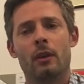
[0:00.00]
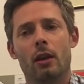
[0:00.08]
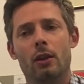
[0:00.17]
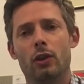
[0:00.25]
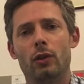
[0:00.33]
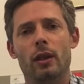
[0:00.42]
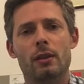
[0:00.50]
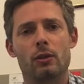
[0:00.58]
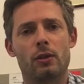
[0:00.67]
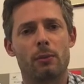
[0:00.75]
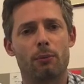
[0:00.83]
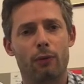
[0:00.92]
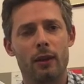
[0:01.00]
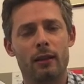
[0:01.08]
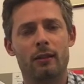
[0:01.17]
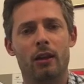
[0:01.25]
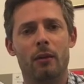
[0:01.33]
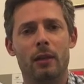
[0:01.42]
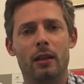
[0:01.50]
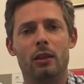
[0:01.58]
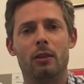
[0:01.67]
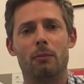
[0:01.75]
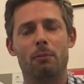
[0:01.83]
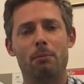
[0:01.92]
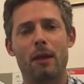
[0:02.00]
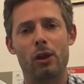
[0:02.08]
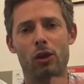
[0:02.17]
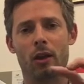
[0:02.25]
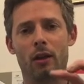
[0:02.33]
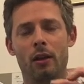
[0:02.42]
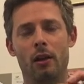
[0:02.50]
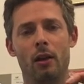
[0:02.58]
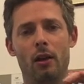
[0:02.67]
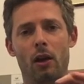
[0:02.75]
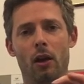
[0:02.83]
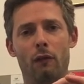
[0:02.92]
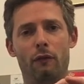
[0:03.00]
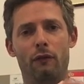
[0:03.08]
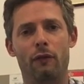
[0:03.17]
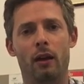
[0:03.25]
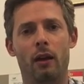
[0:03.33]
A unit is just a predetermined measure of